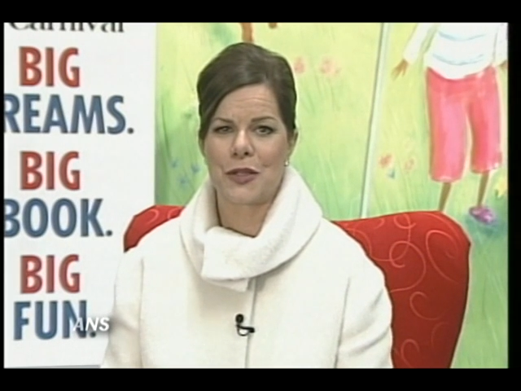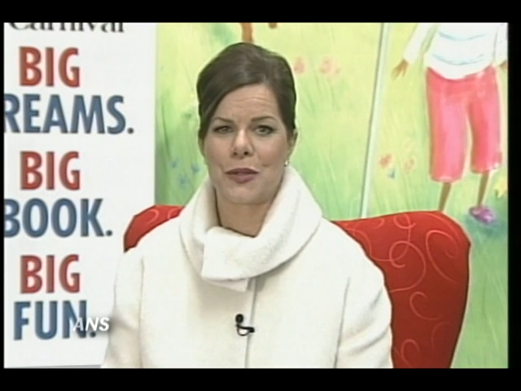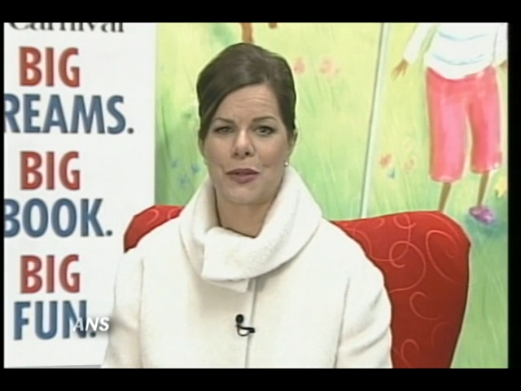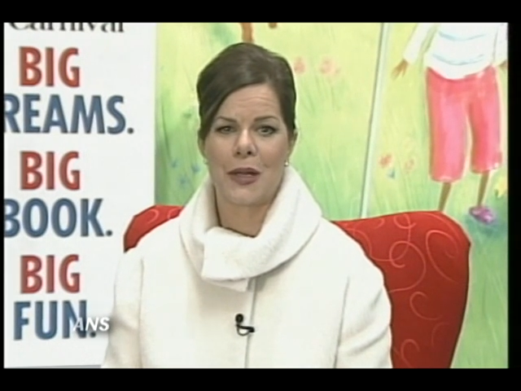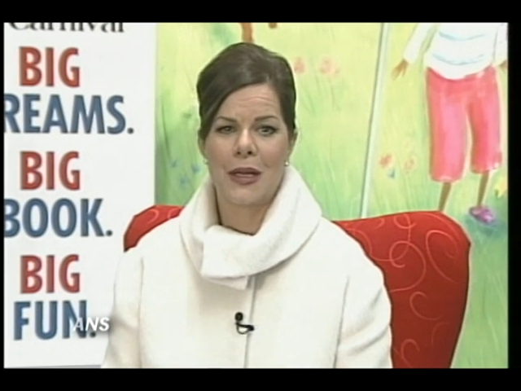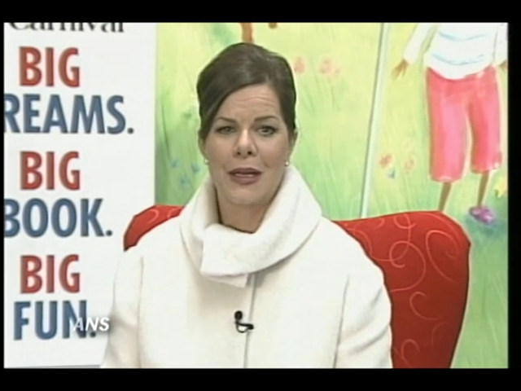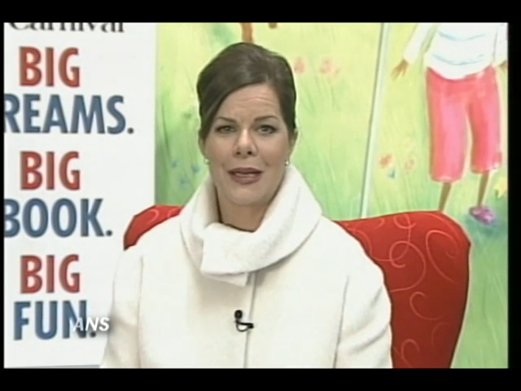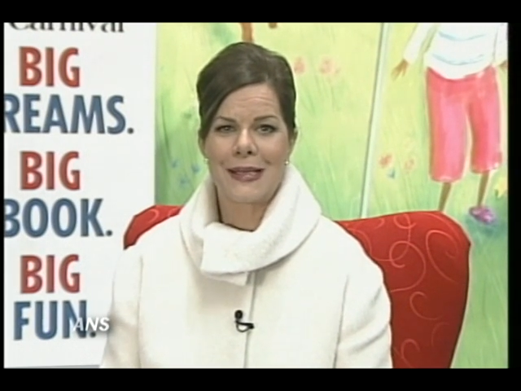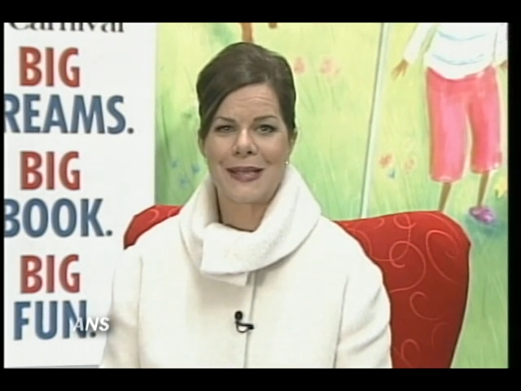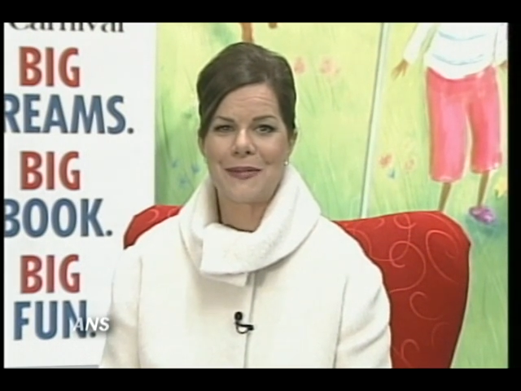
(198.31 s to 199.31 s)
Jude,
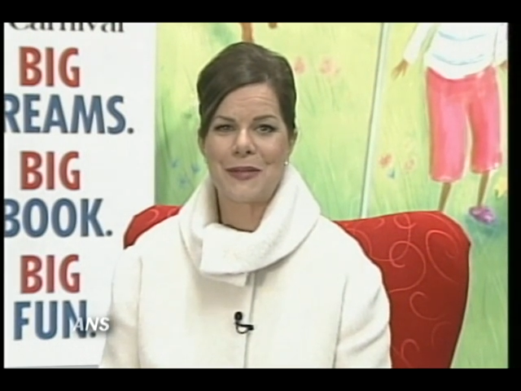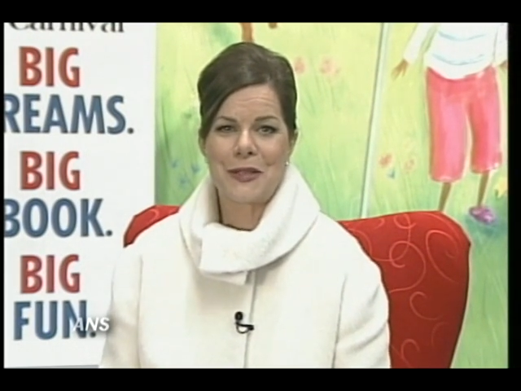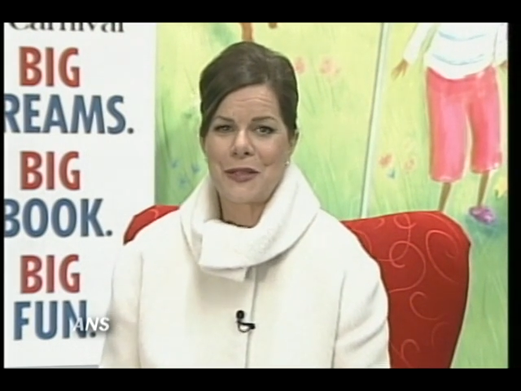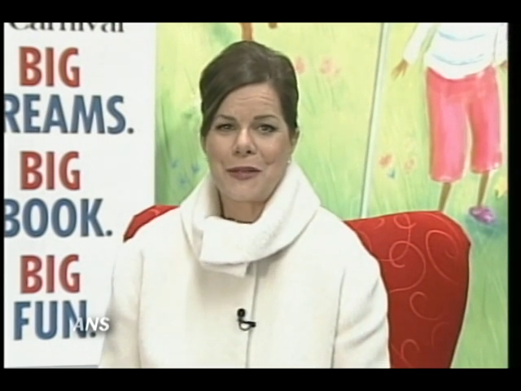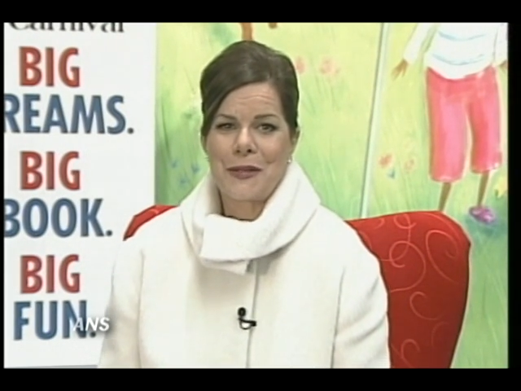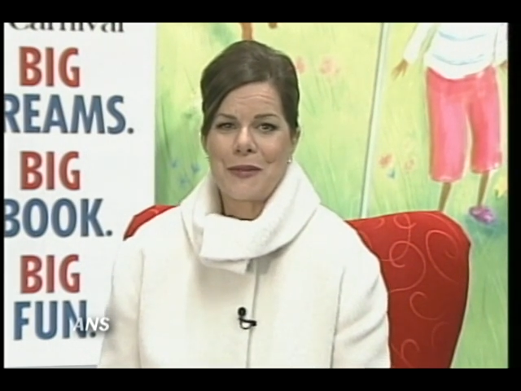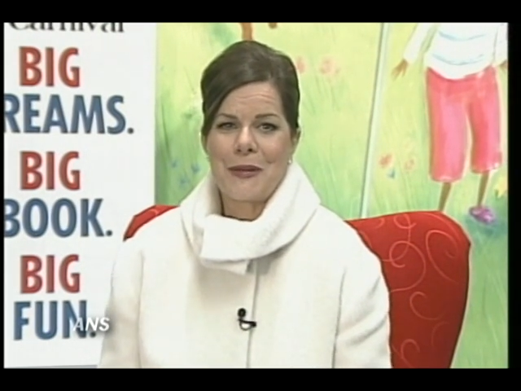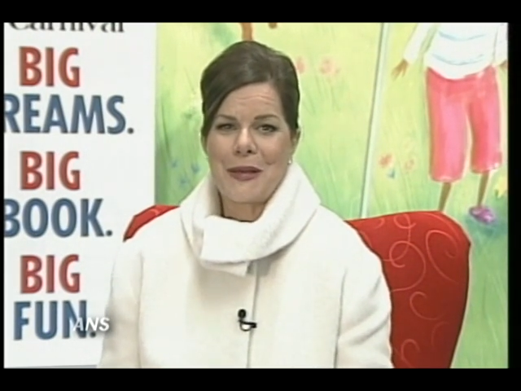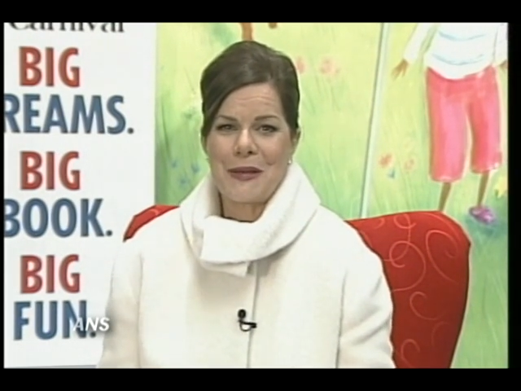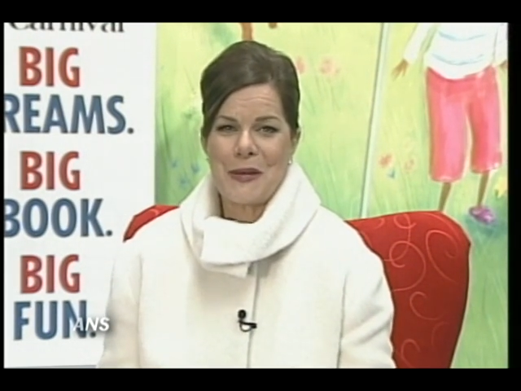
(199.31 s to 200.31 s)
it seems to, to
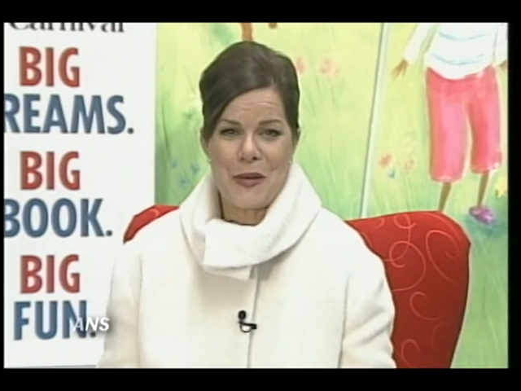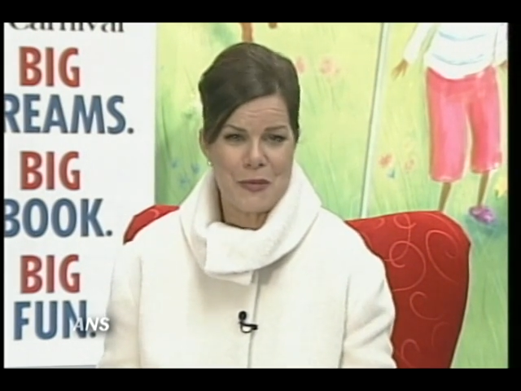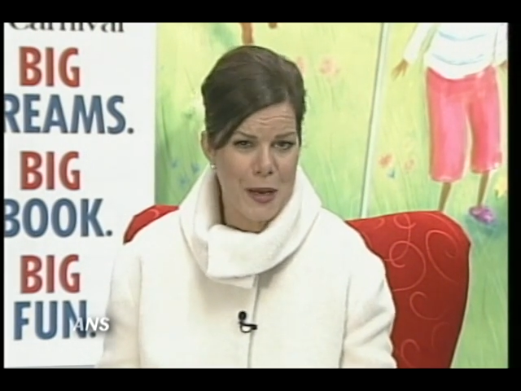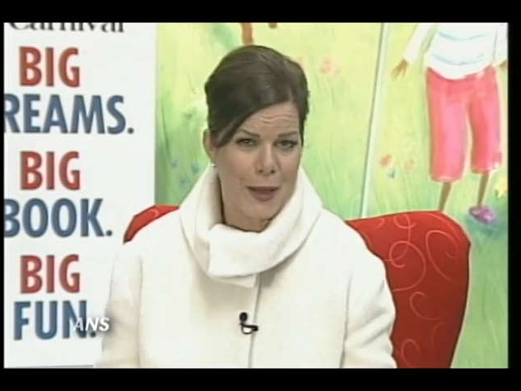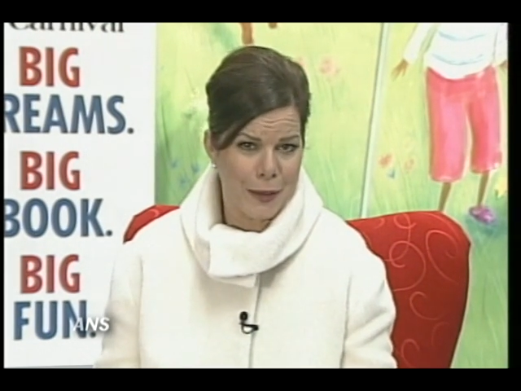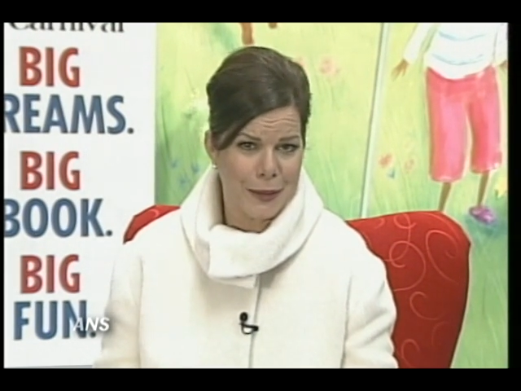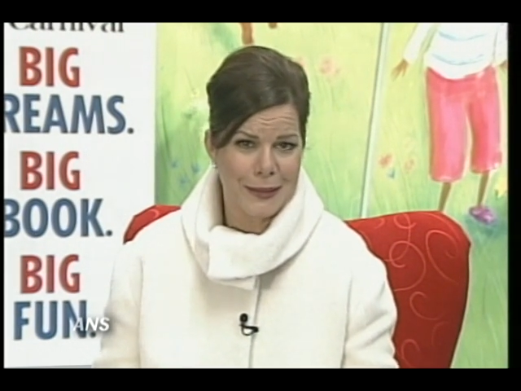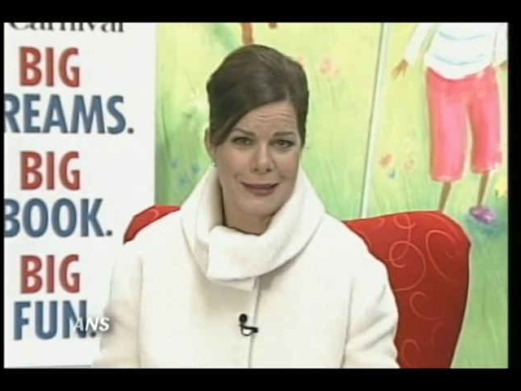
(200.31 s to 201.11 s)
be a no-brainer.